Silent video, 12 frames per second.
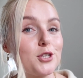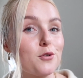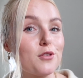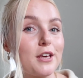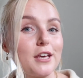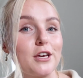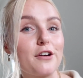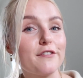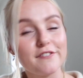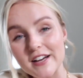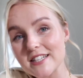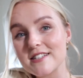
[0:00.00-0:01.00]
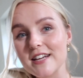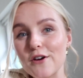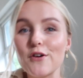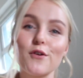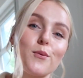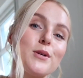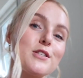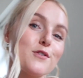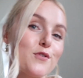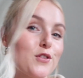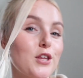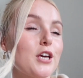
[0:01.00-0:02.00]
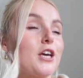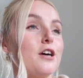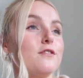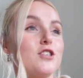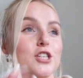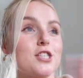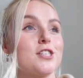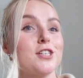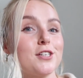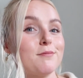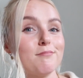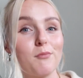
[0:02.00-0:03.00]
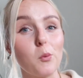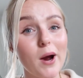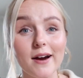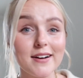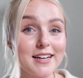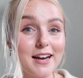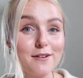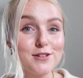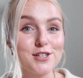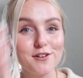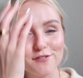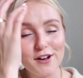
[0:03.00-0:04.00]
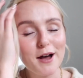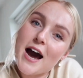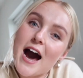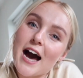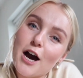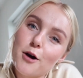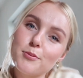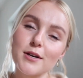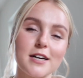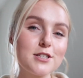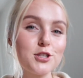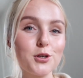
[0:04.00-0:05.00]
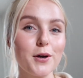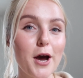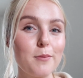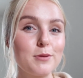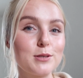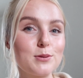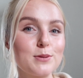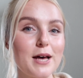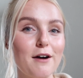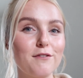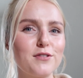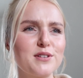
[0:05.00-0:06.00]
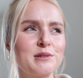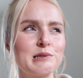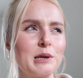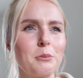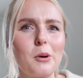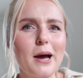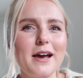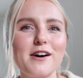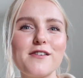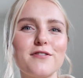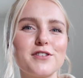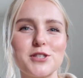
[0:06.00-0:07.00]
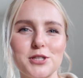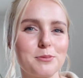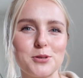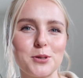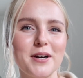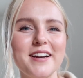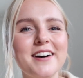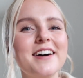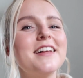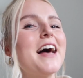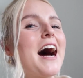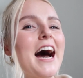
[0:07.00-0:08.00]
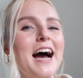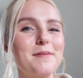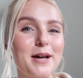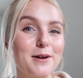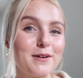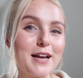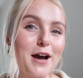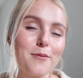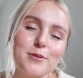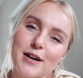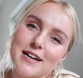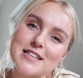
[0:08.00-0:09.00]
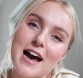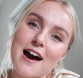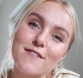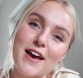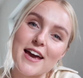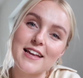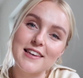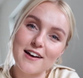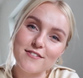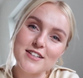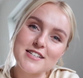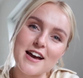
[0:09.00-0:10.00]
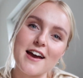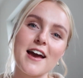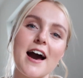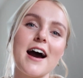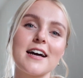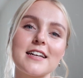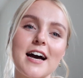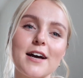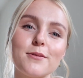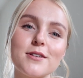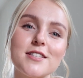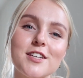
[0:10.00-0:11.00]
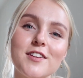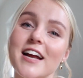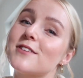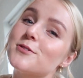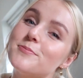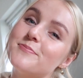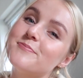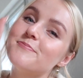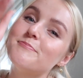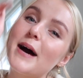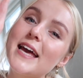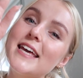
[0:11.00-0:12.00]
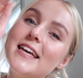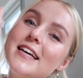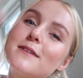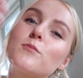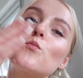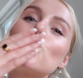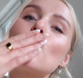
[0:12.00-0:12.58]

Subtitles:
you're thinking of investing in, or ones you're thinking of just wearing loads of. I hope you guys enjoy. I hope this was helpful in some way of some sort, and I really hope you guys have a lovely day, and I will see you in the next one. Bye!